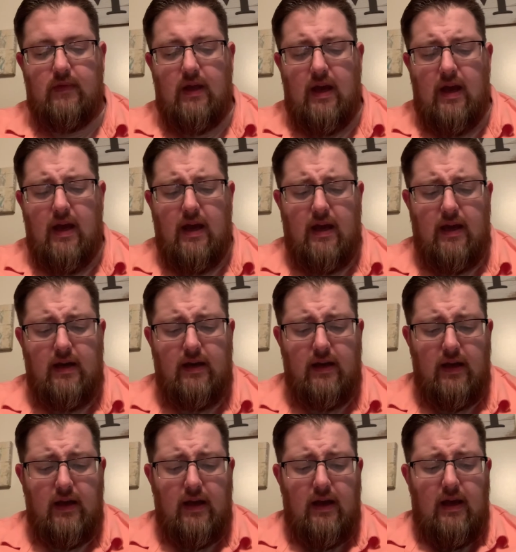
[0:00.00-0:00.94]
and
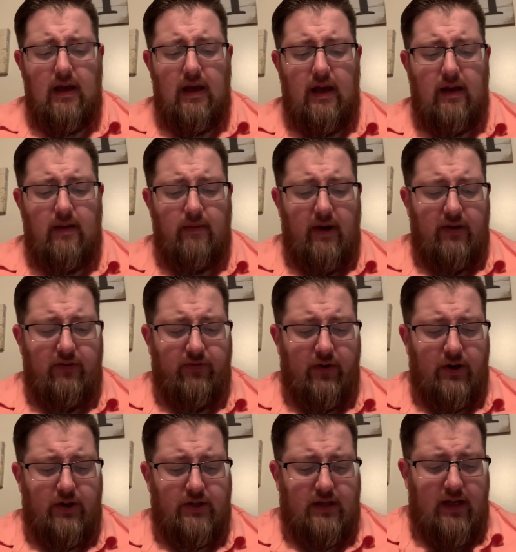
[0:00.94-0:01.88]
in my
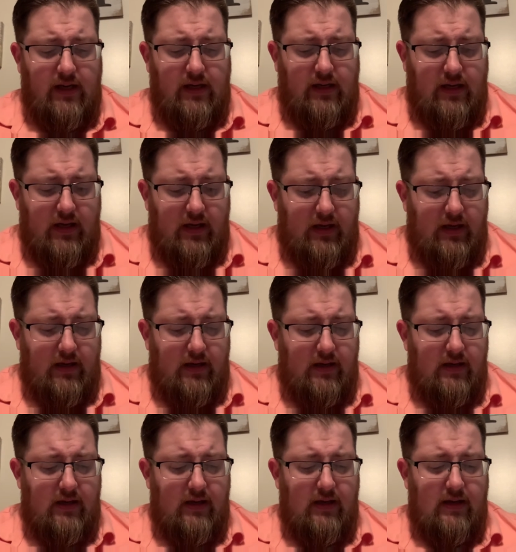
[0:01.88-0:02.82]
first aid kit
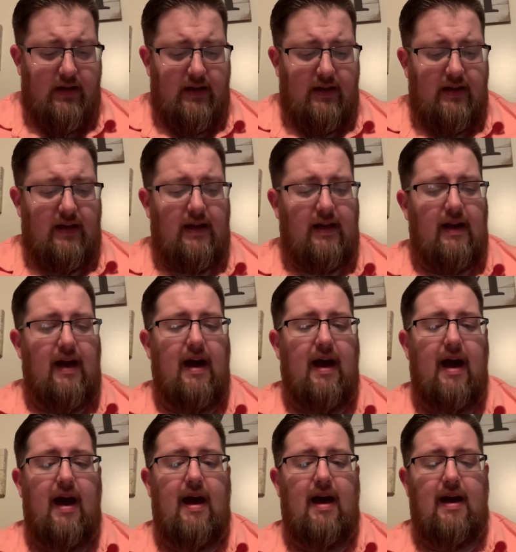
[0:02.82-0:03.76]
it
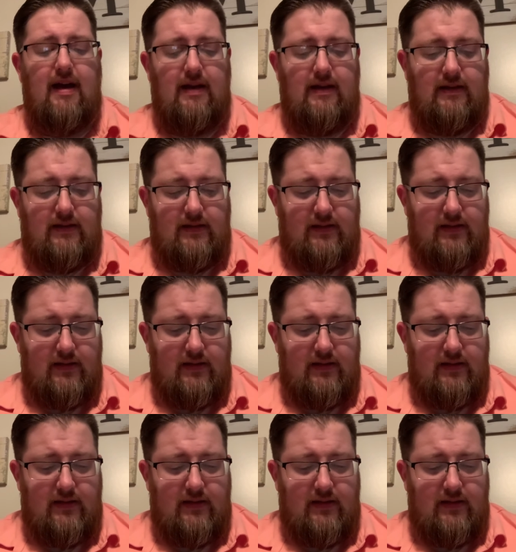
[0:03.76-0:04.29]
has